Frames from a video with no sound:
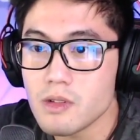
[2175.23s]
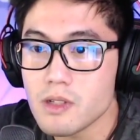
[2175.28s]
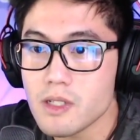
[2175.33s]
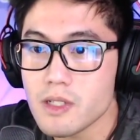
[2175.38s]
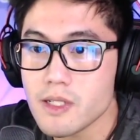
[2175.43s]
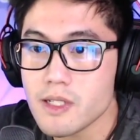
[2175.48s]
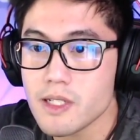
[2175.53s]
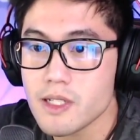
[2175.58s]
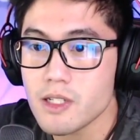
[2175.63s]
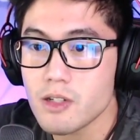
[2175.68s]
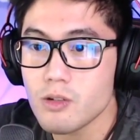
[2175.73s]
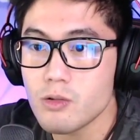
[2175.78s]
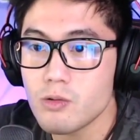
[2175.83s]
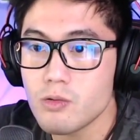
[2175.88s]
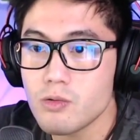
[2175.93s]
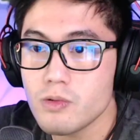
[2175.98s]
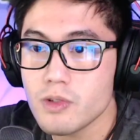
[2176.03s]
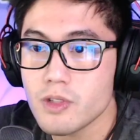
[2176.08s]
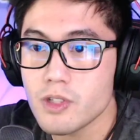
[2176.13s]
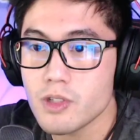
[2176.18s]

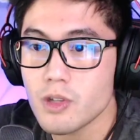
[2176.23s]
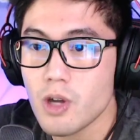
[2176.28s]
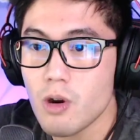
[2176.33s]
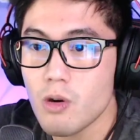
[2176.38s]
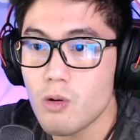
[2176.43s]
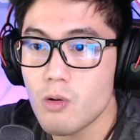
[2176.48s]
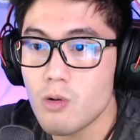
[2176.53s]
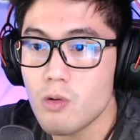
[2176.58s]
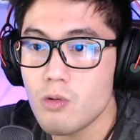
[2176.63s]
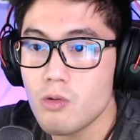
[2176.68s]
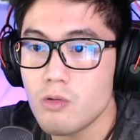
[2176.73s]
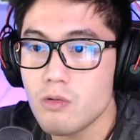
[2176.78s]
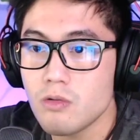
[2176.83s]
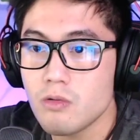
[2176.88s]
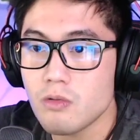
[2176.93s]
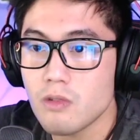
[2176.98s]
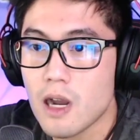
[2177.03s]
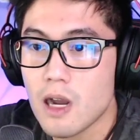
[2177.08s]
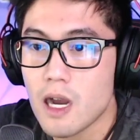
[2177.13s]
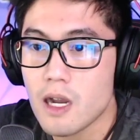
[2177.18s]
Zo
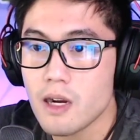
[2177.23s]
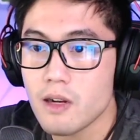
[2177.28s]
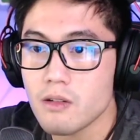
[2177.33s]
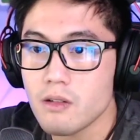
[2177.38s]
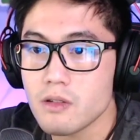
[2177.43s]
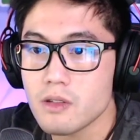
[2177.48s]
Zorado.